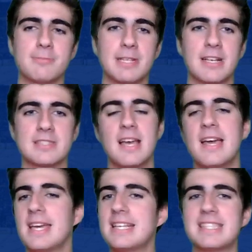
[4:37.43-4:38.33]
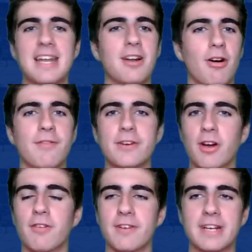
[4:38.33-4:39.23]
because he said it over and
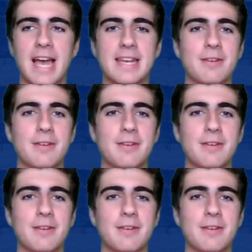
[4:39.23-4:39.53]
over again.